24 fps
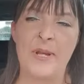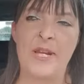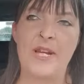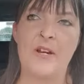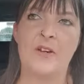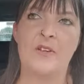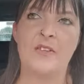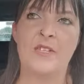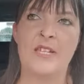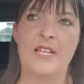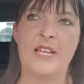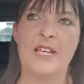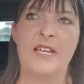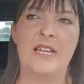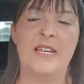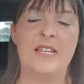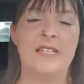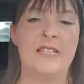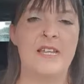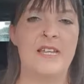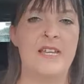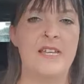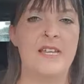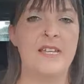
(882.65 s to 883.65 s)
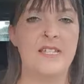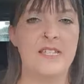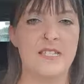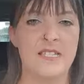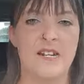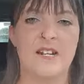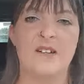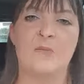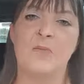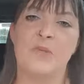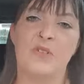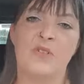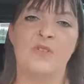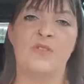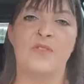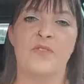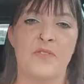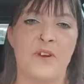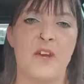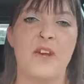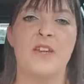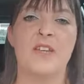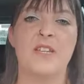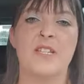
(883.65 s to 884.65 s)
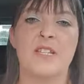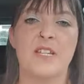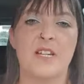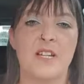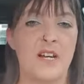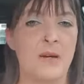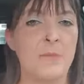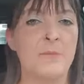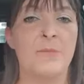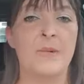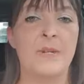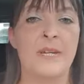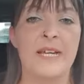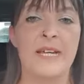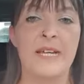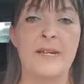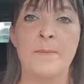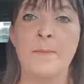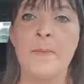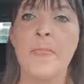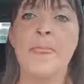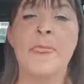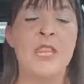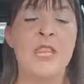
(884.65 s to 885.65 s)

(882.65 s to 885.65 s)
because it is a sample first company.